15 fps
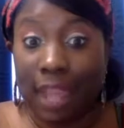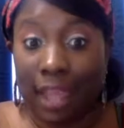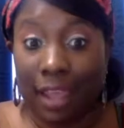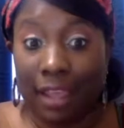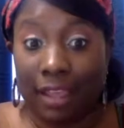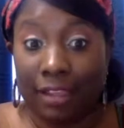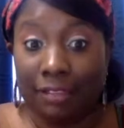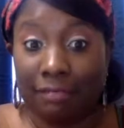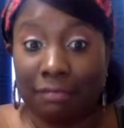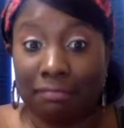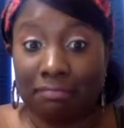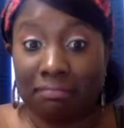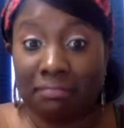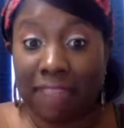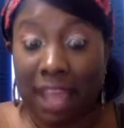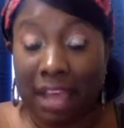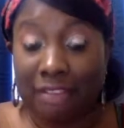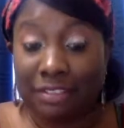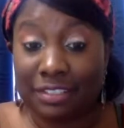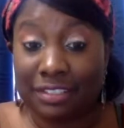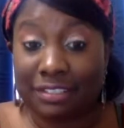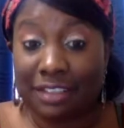
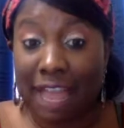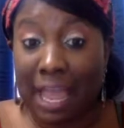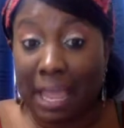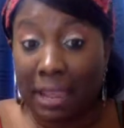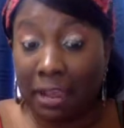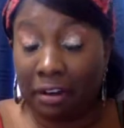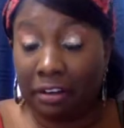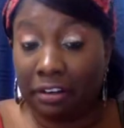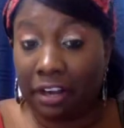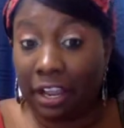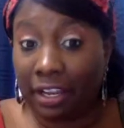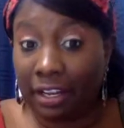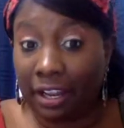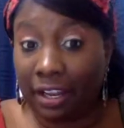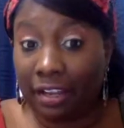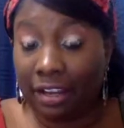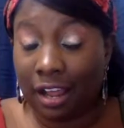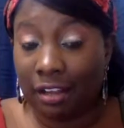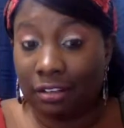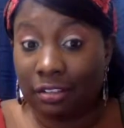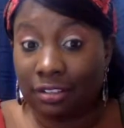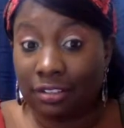
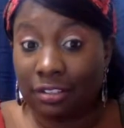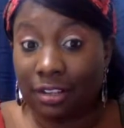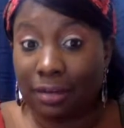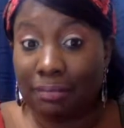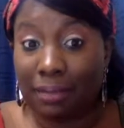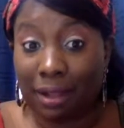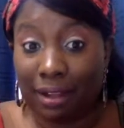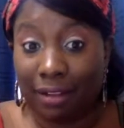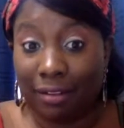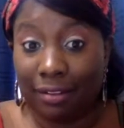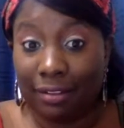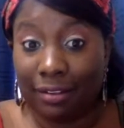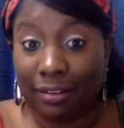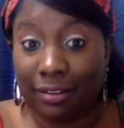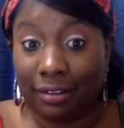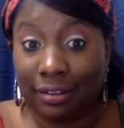$8,888 a month.